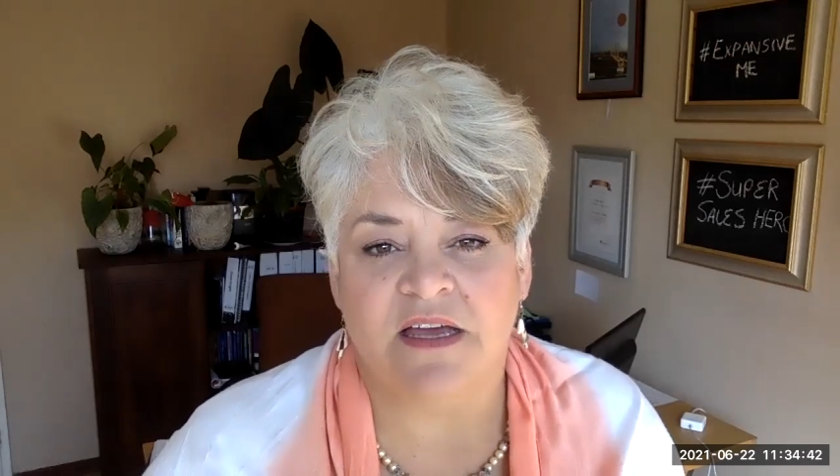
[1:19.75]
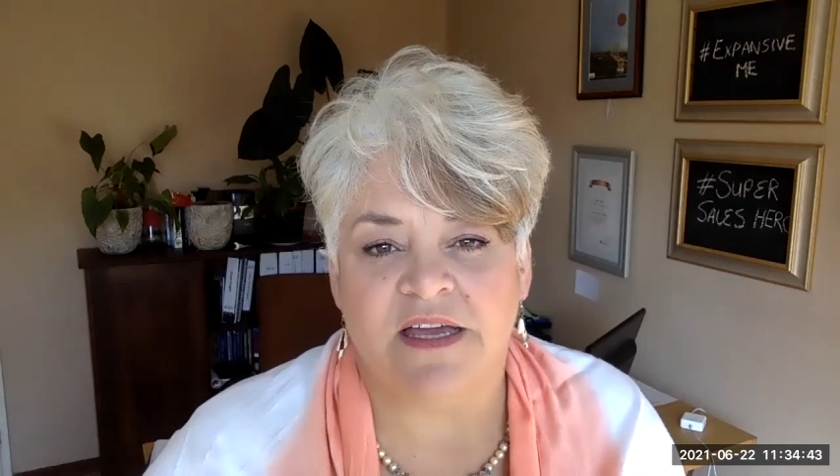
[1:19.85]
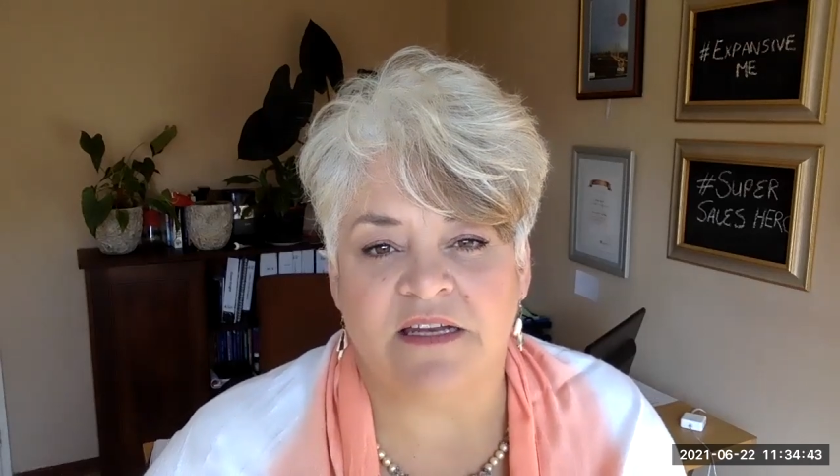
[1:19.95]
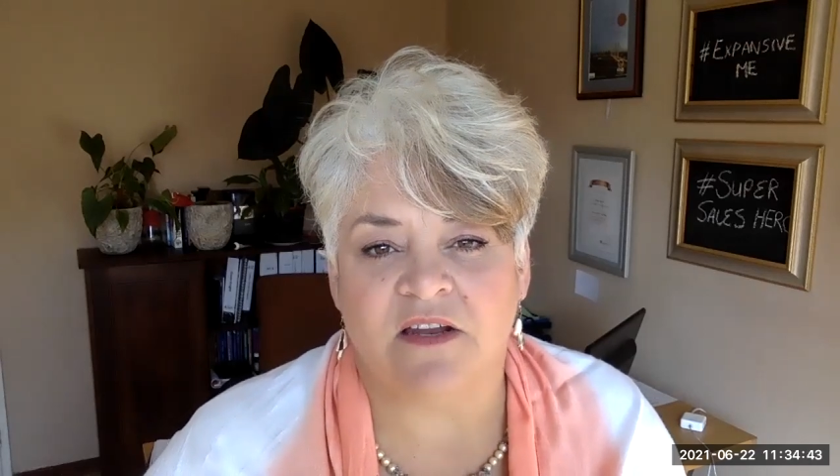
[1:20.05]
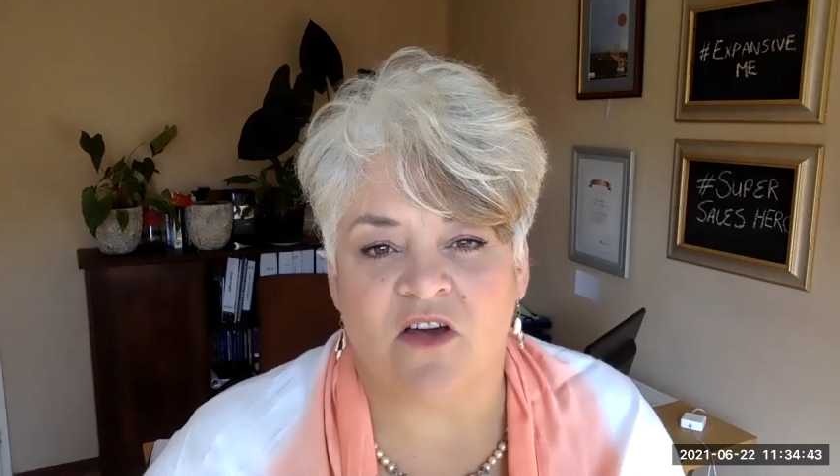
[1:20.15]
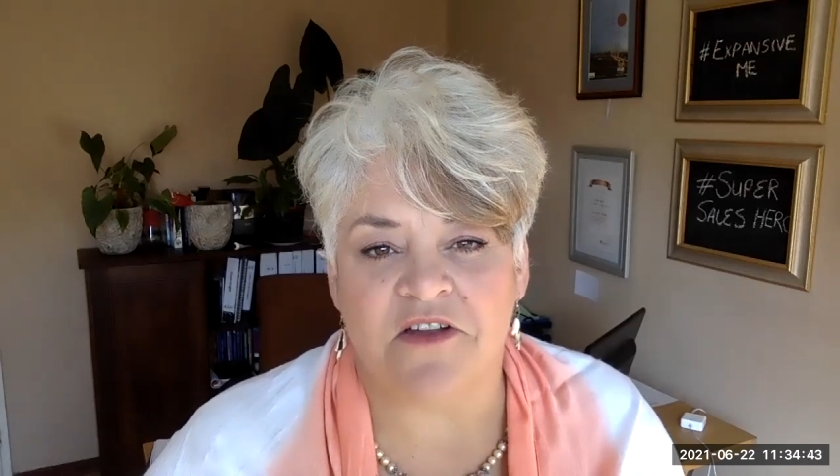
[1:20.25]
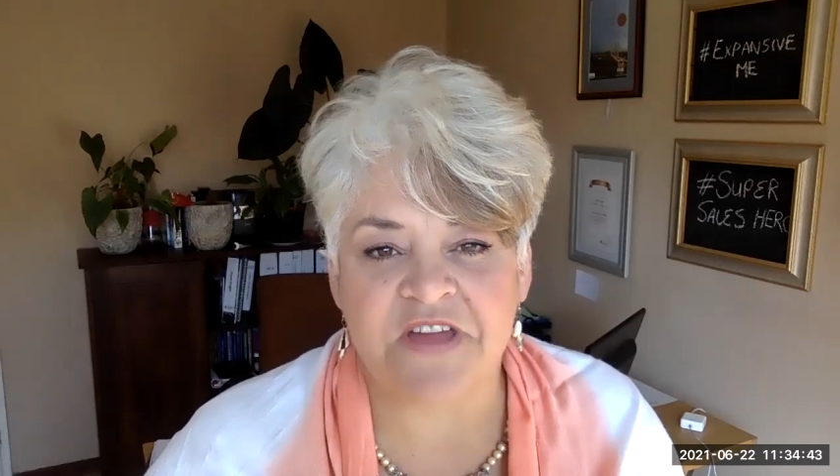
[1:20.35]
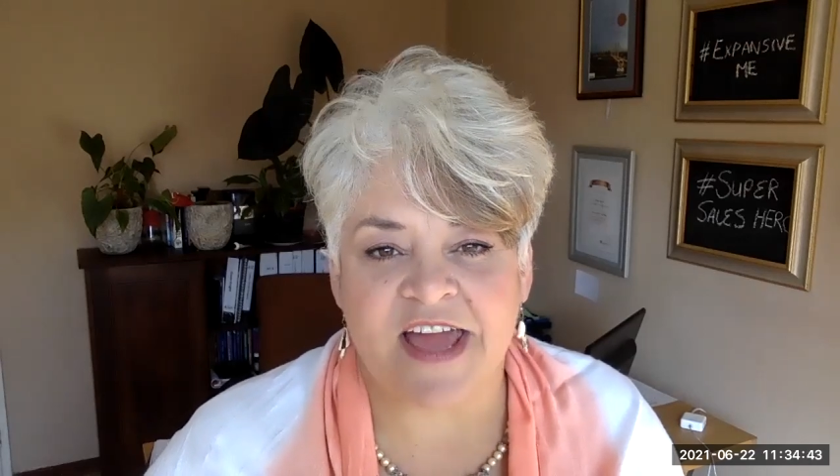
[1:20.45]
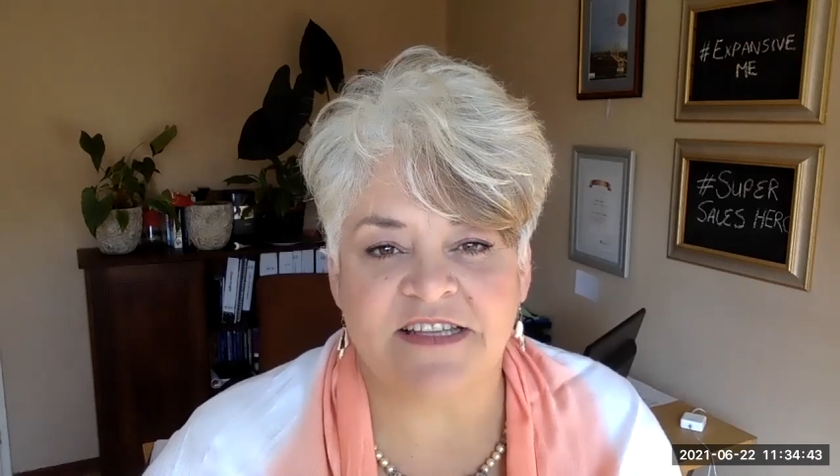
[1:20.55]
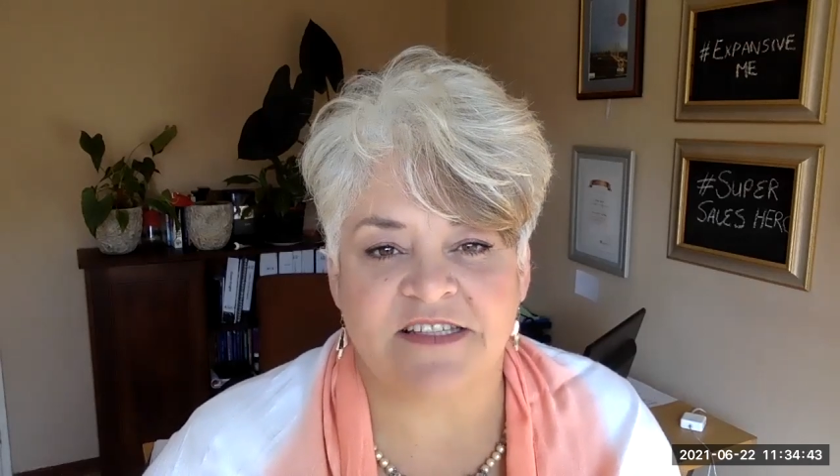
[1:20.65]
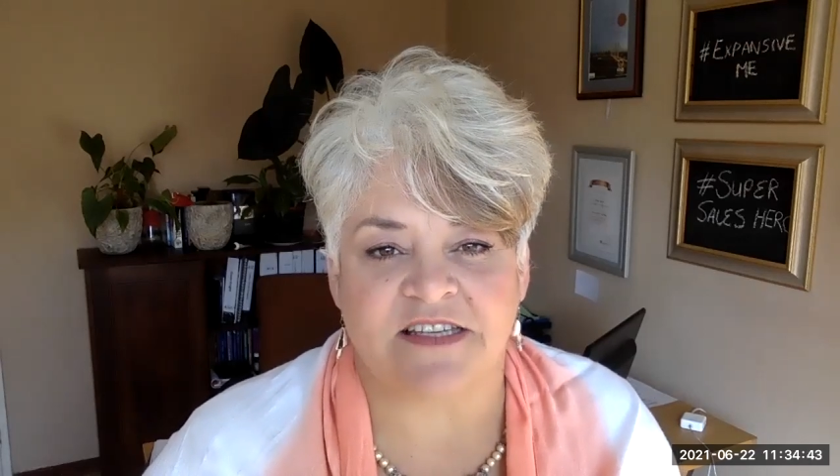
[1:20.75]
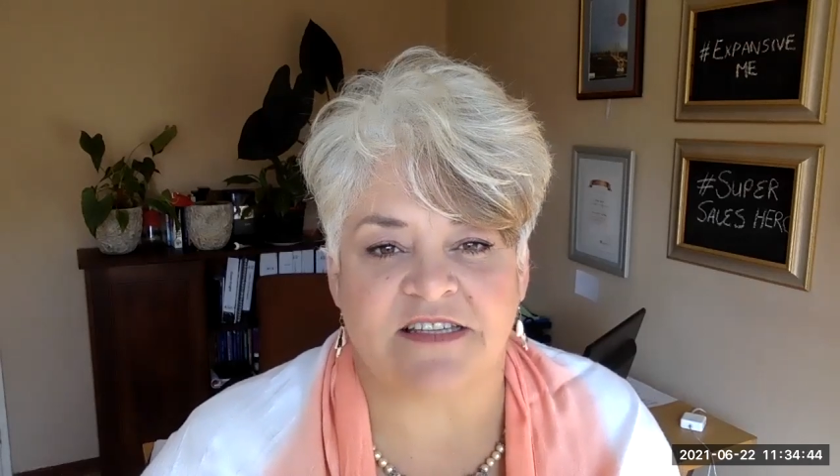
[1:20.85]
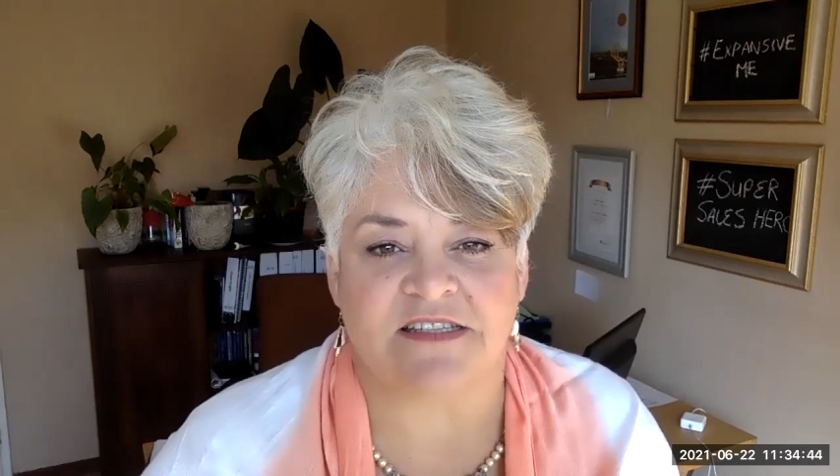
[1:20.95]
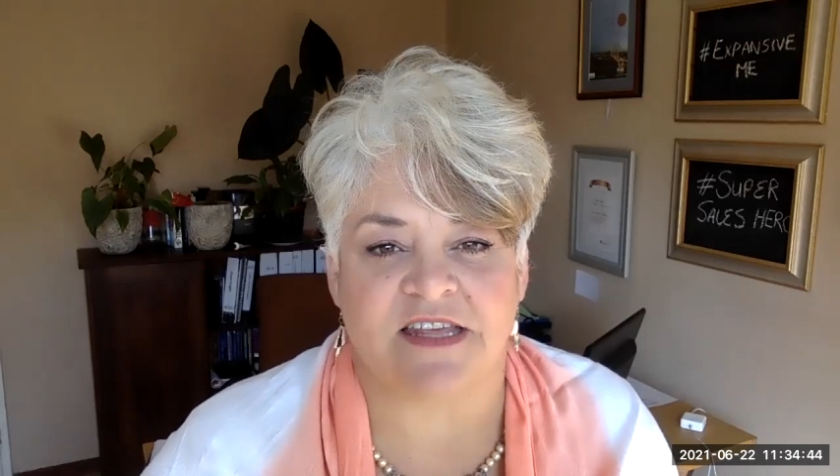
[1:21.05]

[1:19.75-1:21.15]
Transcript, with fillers: in a lot of cases